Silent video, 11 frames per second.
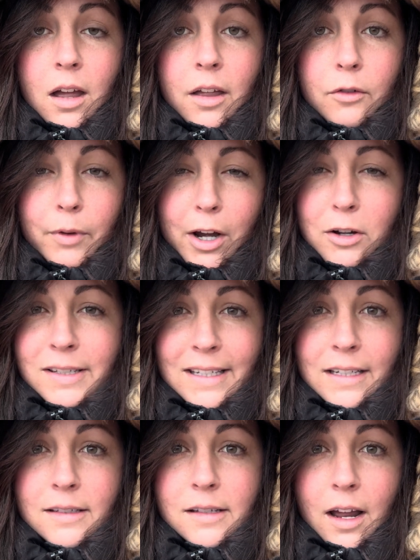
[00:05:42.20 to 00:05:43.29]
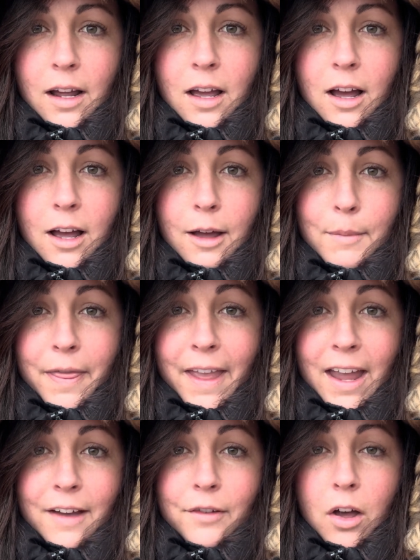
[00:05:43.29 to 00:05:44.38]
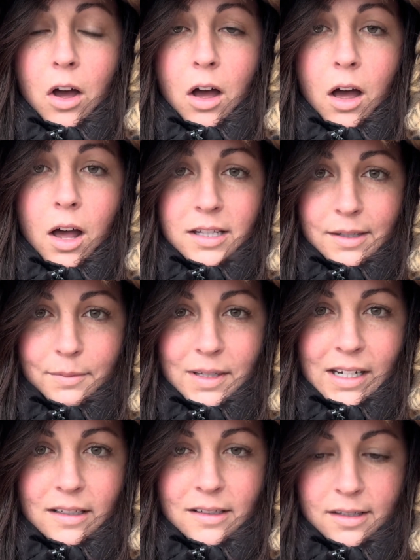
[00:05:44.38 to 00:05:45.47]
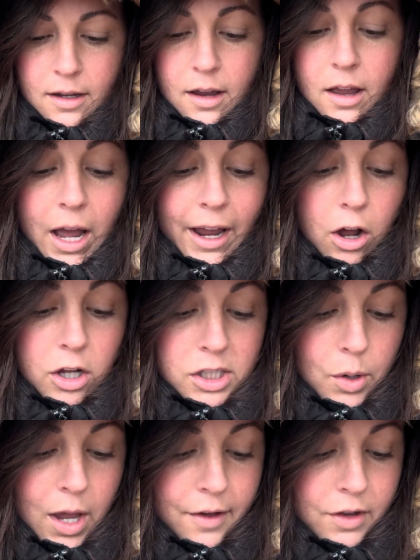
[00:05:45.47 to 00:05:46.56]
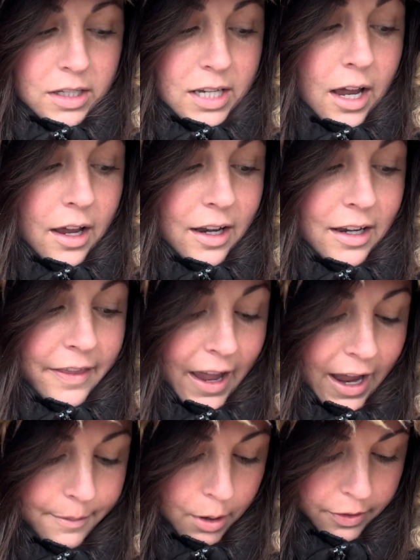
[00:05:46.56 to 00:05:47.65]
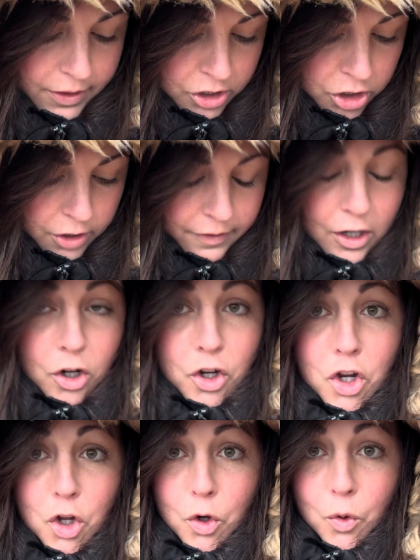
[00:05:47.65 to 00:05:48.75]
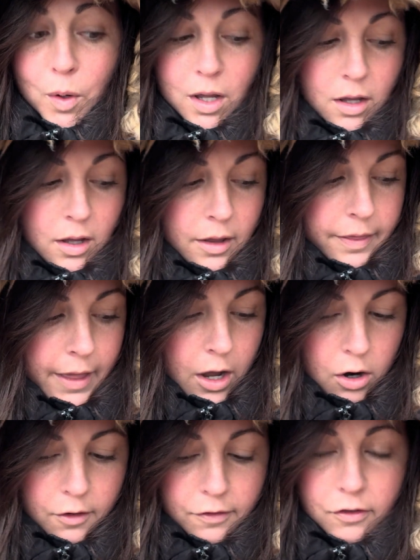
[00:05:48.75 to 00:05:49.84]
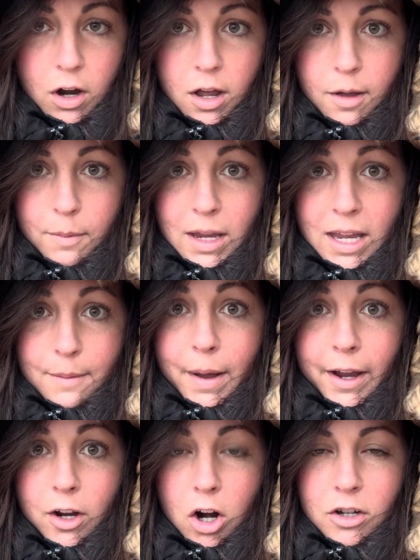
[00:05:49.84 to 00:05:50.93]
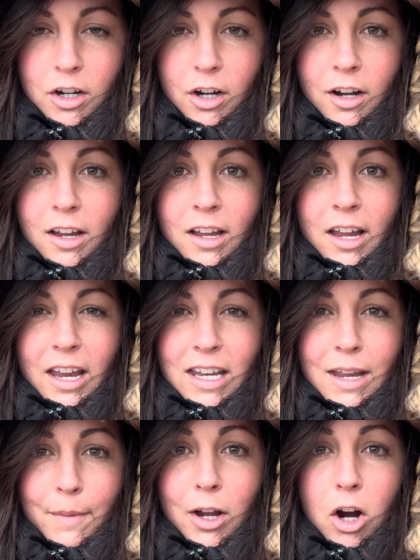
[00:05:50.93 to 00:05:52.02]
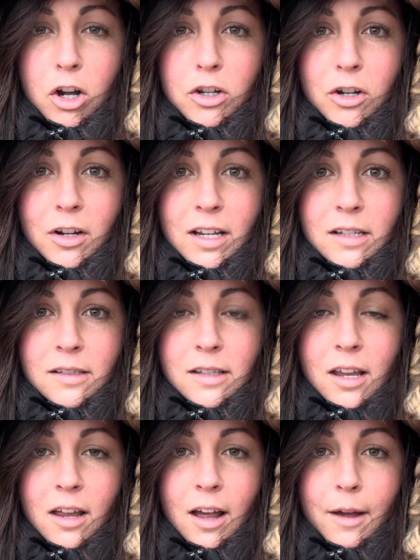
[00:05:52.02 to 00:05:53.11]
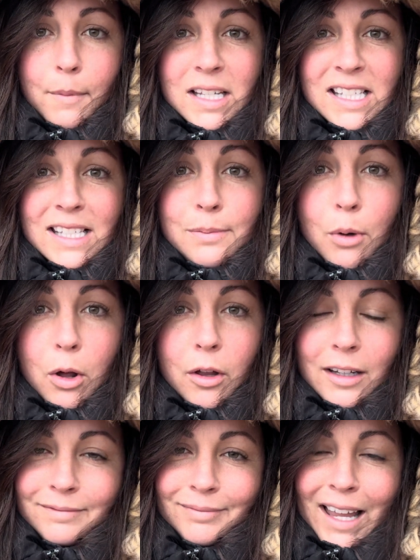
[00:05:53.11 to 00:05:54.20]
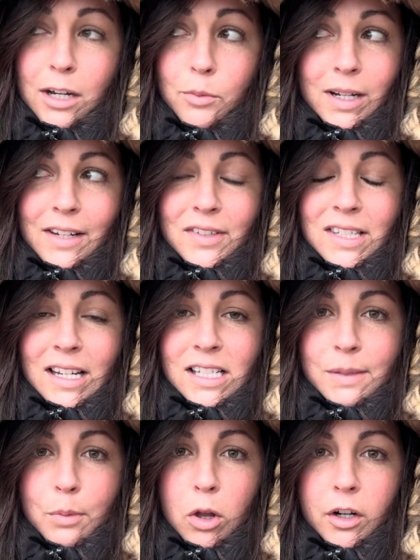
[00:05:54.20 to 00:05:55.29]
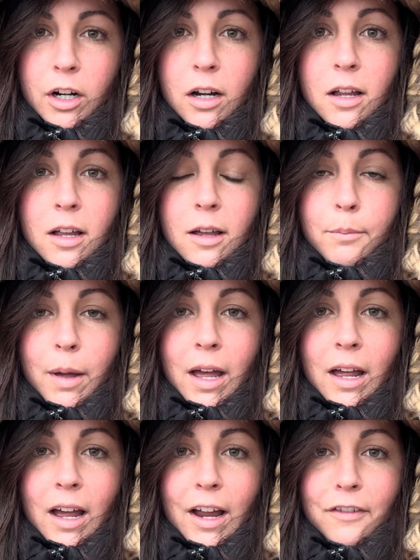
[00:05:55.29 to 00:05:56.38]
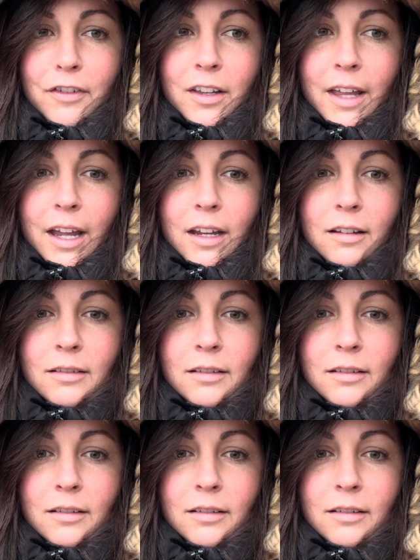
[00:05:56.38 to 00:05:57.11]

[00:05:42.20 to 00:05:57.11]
rareseeds.com. They have awesome seeds. I also have a ton that I bought this year that are new that are from M.I. Gardner. And M.I. Gardner is a small, I don't want to even say smaller, but I feel like